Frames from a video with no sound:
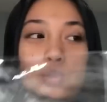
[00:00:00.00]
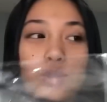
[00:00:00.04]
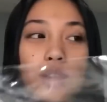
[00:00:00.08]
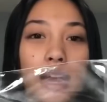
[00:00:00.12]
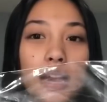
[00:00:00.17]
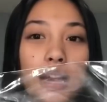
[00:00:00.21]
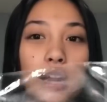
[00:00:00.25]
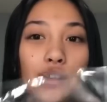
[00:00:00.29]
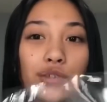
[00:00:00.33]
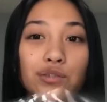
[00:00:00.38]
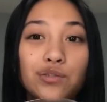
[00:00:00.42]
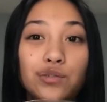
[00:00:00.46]
to
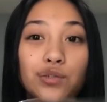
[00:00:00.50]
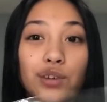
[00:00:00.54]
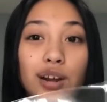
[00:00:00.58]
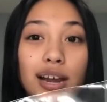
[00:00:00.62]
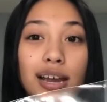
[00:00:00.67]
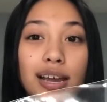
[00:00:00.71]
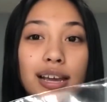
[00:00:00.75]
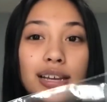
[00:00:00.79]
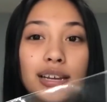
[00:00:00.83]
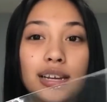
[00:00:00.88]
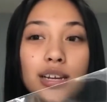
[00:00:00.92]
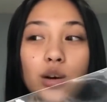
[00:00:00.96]
like a
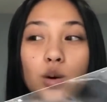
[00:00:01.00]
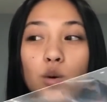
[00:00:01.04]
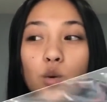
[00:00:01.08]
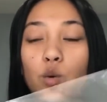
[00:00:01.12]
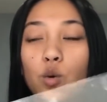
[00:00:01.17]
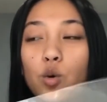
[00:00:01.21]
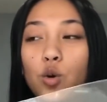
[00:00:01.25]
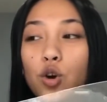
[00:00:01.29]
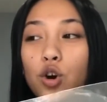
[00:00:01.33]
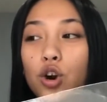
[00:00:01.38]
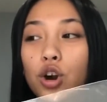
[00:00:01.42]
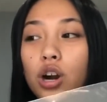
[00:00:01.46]
friend,
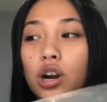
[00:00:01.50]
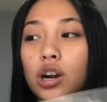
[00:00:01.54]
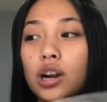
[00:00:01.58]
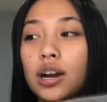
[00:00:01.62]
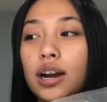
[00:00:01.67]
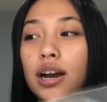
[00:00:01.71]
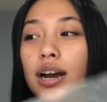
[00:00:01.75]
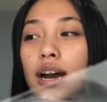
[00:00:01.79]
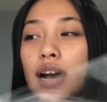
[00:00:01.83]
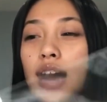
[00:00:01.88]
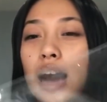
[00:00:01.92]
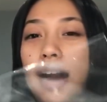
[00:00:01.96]
or
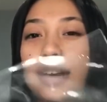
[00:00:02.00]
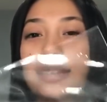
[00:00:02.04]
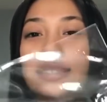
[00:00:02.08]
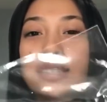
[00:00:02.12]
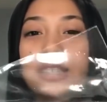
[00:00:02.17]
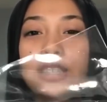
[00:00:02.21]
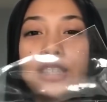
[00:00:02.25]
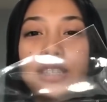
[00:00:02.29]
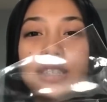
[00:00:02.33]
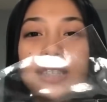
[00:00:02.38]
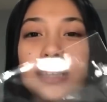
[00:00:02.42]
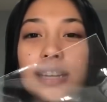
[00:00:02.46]
I
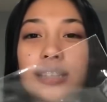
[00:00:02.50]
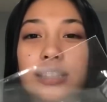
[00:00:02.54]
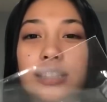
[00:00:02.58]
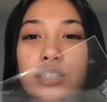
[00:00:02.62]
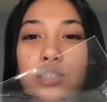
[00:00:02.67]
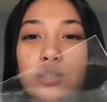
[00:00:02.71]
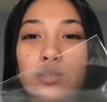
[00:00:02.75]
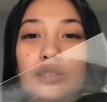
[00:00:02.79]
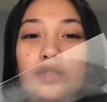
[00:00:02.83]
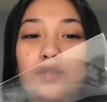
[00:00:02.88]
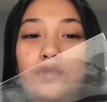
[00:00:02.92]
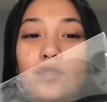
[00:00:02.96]
think she said
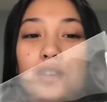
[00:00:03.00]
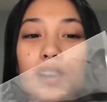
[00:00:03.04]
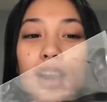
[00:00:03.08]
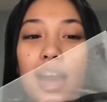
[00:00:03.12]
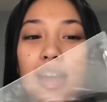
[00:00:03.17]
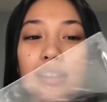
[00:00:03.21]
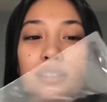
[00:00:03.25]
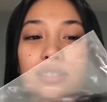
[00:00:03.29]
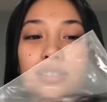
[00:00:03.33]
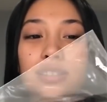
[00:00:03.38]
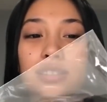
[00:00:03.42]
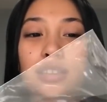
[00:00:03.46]
this was for
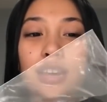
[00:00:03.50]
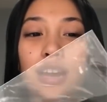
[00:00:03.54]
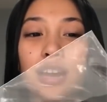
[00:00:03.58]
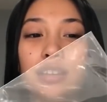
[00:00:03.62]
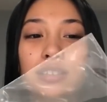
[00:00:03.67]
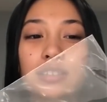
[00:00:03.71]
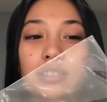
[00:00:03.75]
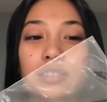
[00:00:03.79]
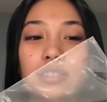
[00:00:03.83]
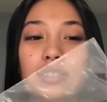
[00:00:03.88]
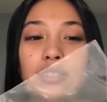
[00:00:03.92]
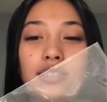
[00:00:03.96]
Alan's
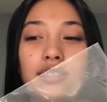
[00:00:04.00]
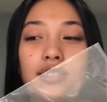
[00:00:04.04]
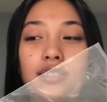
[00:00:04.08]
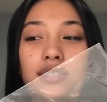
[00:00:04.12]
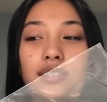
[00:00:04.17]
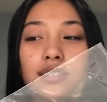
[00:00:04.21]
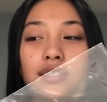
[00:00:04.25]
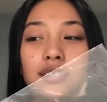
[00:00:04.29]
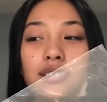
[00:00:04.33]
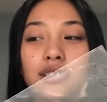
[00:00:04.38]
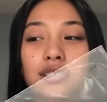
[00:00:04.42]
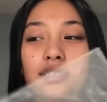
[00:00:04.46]

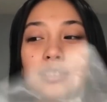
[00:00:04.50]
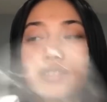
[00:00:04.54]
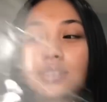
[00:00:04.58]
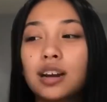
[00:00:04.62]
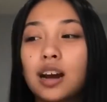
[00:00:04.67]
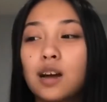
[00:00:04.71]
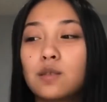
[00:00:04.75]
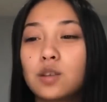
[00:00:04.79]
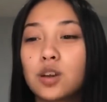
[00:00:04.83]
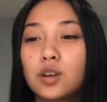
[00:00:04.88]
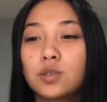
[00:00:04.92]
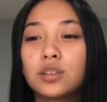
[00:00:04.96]
cousin.
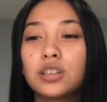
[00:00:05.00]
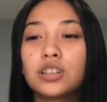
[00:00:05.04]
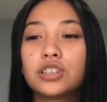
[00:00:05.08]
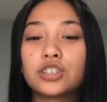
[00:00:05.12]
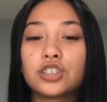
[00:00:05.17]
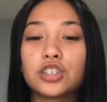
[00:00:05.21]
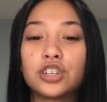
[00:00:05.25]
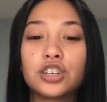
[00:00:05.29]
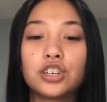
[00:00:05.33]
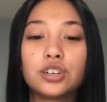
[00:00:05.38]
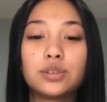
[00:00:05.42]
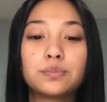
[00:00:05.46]
I'm not really
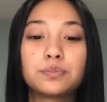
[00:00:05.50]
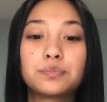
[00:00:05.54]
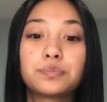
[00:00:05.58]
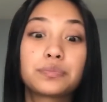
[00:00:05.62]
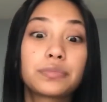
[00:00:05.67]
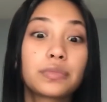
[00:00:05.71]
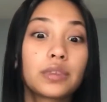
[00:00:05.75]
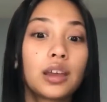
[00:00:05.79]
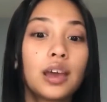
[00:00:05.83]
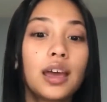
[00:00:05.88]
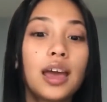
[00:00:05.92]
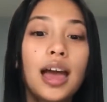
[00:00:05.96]
sure.
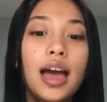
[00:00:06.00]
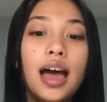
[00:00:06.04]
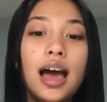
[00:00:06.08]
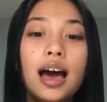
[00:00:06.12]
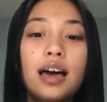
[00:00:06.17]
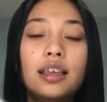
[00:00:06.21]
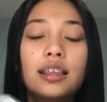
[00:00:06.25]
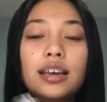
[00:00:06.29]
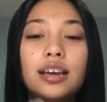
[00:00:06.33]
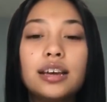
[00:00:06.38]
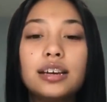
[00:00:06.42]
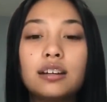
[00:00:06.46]

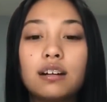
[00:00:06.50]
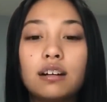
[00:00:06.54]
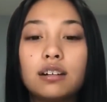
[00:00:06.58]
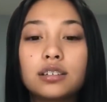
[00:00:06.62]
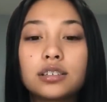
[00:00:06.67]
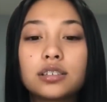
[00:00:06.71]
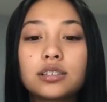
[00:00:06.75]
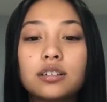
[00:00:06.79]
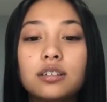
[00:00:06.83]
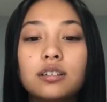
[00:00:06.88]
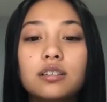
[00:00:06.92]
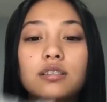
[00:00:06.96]
And then
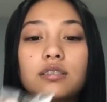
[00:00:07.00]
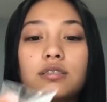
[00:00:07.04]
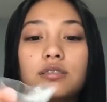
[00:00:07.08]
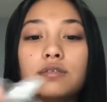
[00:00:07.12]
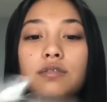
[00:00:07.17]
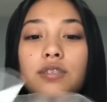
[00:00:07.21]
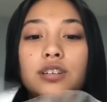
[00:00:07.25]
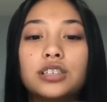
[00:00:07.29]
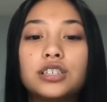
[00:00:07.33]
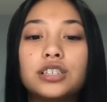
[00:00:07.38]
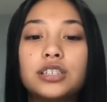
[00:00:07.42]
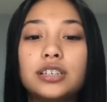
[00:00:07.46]
also
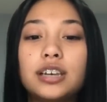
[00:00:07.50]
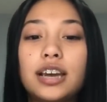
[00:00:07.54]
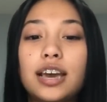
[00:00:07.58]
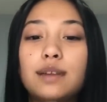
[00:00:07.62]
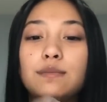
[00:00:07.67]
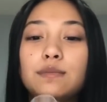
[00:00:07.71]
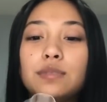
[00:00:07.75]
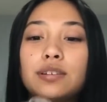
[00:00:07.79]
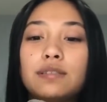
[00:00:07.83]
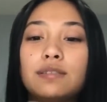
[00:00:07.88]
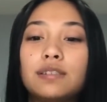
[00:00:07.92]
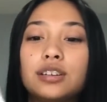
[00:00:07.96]
what she
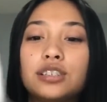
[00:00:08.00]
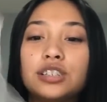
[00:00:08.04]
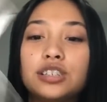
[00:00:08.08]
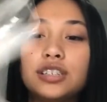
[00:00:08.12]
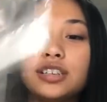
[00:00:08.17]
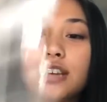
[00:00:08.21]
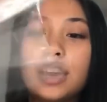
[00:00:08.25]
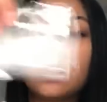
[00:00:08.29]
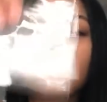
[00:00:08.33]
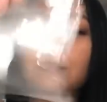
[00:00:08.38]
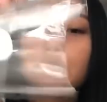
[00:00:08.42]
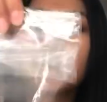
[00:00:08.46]
gave me was she
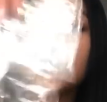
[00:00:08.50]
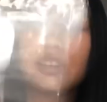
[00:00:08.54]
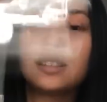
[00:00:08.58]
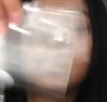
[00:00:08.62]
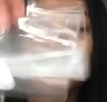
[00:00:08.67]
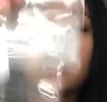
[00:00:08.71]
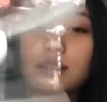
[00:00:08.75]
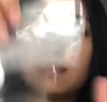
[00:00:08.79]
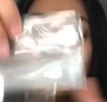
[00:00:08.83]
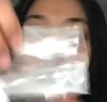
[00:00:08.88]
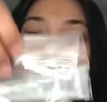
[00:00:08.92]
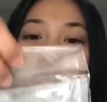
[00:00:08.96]
gave me a
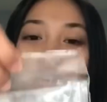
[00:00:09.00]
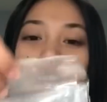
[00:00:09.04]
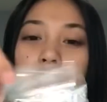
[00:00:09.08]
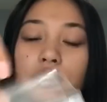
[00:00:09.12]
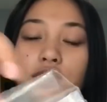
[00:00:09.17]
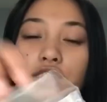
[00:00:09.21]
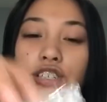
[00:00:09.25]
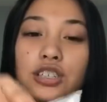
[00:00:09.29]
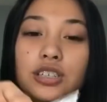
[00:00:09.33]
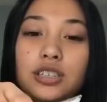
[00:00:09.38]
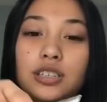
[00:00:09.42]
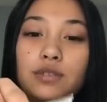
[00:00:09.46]
lip
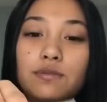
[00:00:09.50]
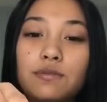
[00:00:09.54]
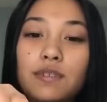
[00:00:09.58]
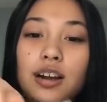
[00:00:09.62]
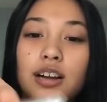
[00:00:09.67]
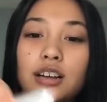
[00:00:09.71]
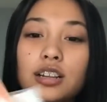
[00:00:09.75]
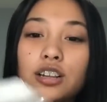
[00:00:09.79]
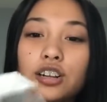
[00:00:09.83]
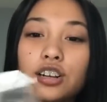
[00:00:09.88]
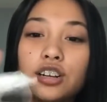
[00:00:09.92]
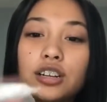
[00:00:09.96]
gloss, just a
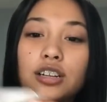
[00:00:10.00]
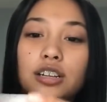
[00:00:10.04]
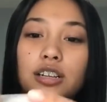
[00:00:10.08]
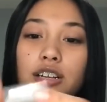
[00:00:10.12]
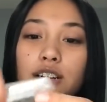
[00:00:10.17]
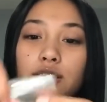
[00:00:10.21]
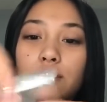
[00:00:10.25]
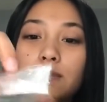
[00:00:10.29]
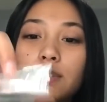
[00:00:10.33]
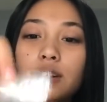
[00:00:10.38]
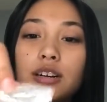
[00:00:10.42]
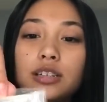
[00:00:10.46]
regular
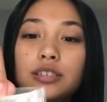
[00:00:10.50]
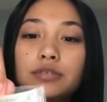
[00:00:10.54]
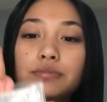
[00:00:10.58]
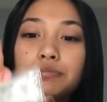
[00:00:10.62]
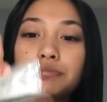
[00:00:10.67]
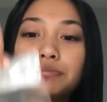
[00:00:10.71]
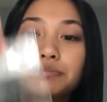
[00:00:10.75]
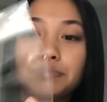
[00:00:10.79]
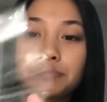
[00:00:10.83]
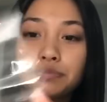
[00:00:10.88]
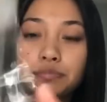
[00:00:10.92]
clear one.